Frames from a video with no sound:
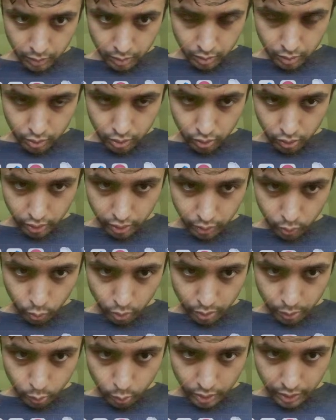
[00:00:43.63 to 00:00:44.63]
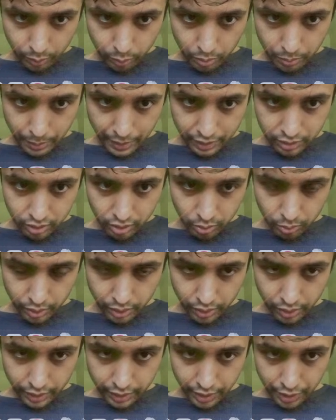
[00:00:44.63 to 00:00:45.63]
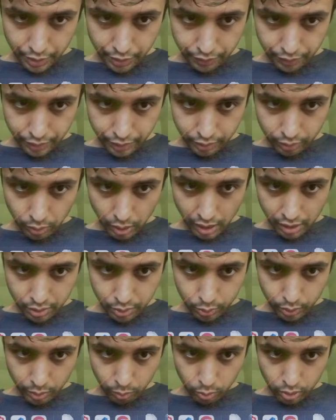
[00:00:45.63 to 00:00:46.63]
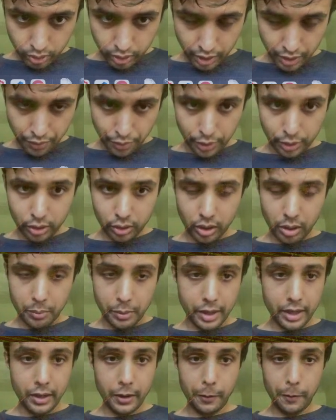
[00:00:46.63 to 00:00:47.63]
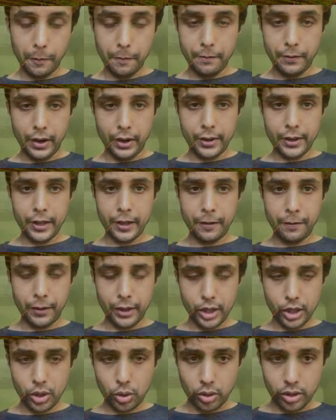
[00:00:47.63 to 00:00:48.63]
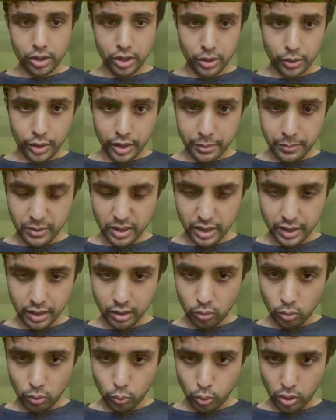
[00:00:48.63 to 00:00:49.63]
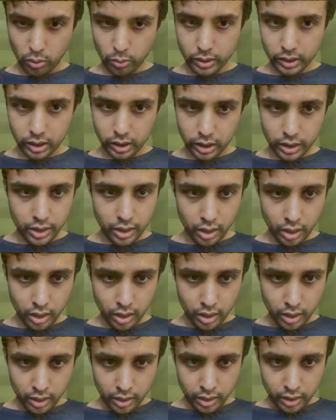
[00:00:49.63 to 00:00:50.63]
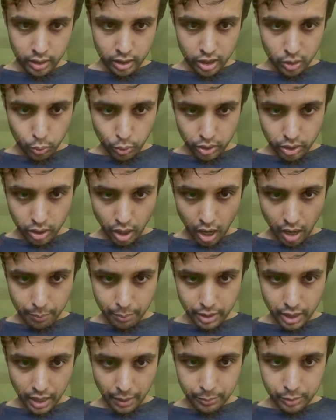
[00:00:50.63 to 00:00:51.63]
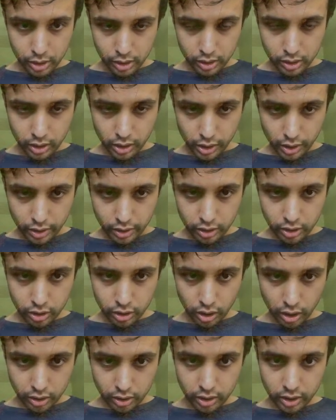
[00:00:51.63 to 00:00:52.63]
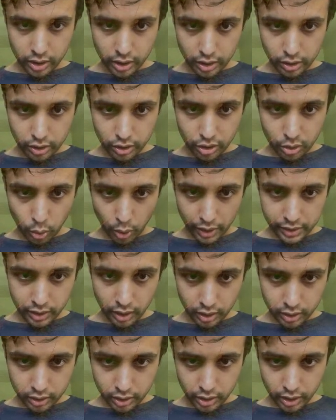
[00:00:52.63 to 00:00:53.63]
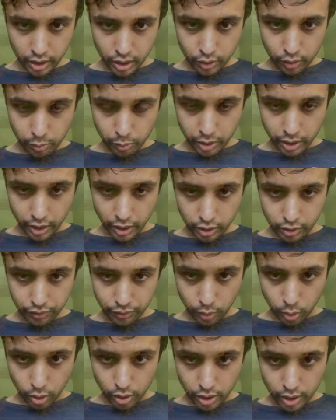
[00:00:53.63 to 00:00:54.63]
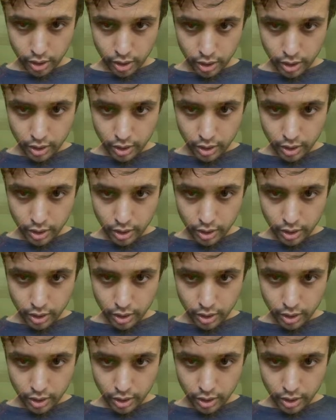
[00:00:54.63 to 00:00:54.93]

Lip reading: So we basically kind of last stream was kind of this commit, very short stream. Like with what we did, we just copied mcts.ts and train.ts from connect 4,